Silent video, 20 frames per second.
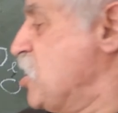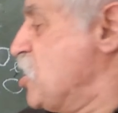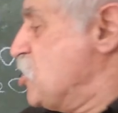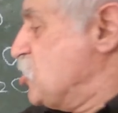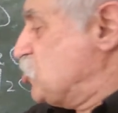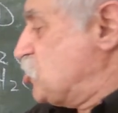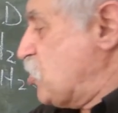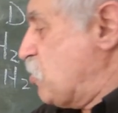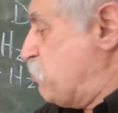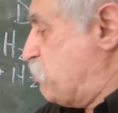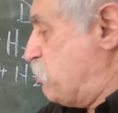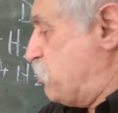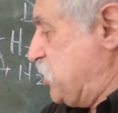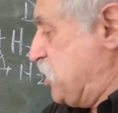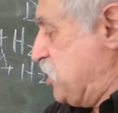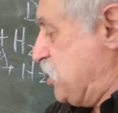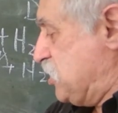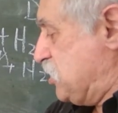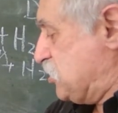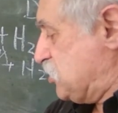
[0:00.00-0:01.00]
So
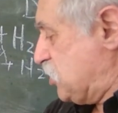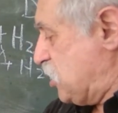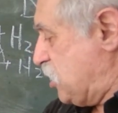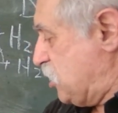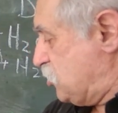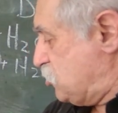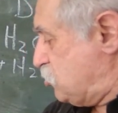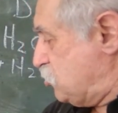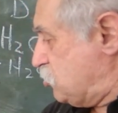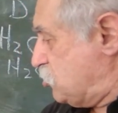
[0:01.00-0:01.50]
B is going to